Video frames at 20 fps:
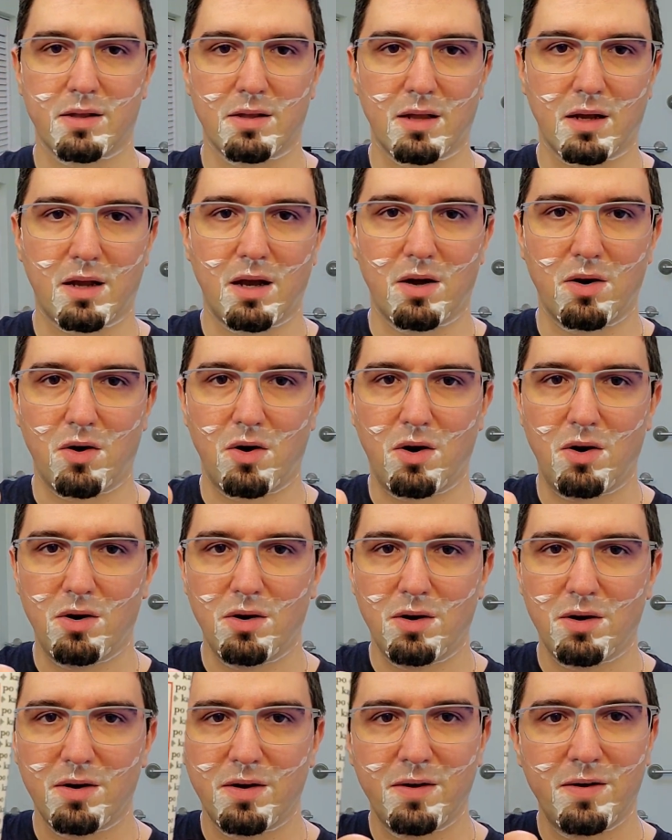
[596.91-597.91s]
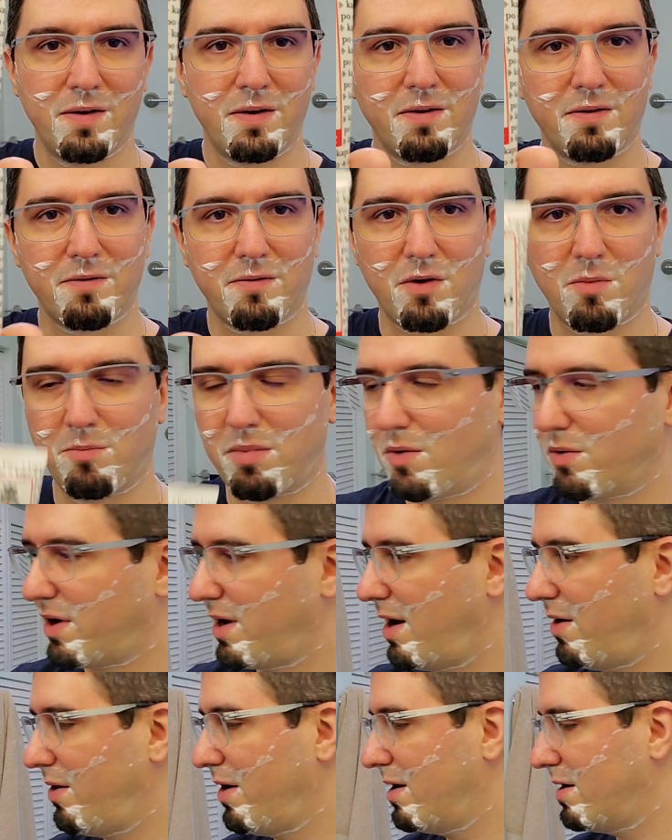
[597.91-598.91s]
the Karo, from
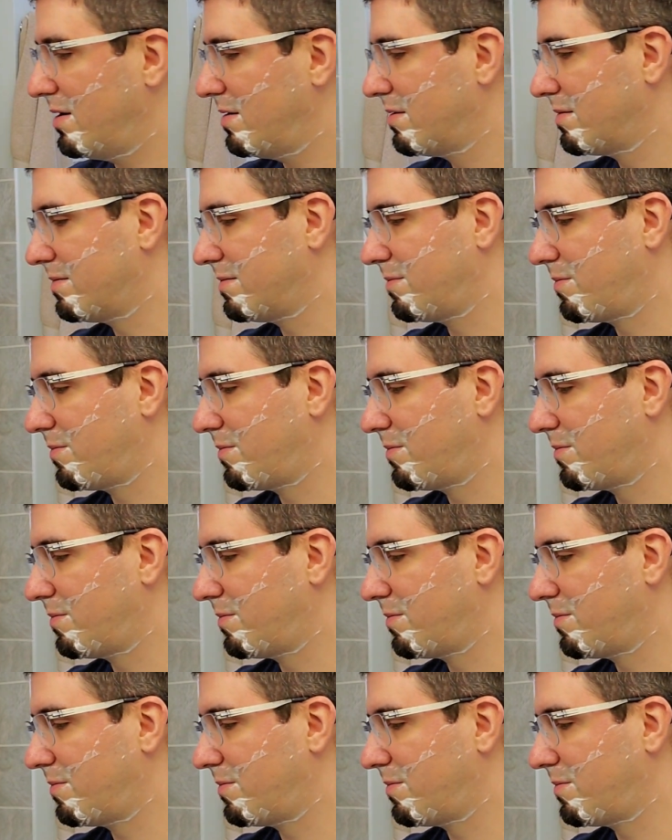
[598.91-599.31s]
Bulgaria,